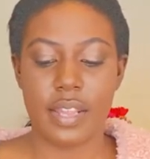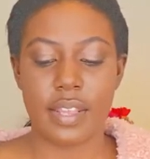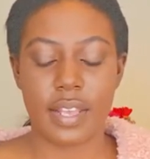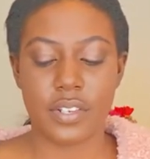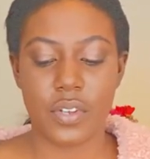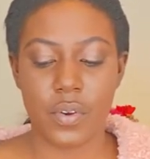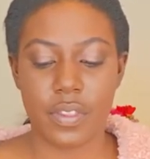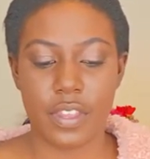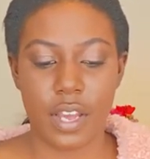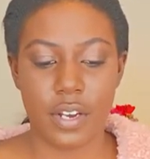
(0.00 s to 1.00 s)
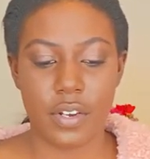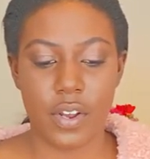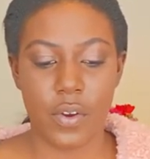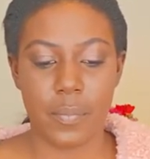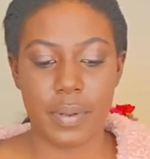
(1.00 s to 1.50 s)
They like to go to the
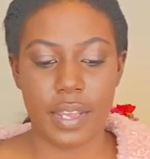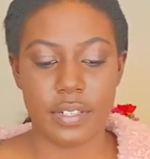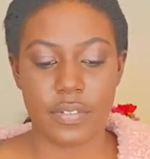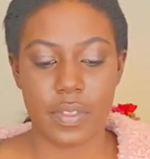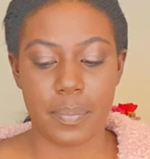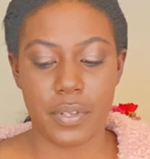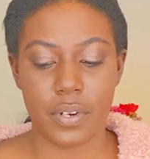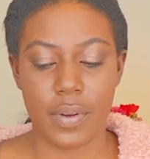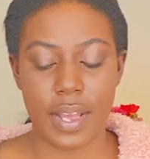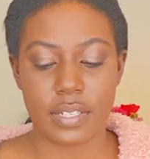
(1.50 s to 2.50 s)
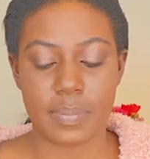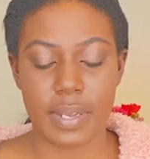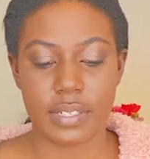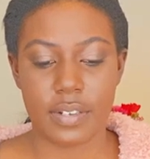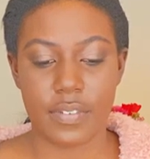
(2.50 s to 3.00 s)
unknown because of the Pluto
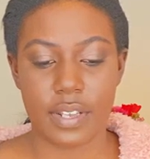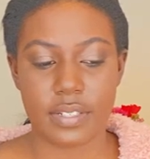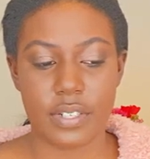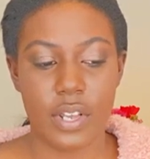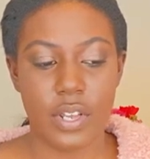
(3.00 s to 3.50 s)
aspect of us.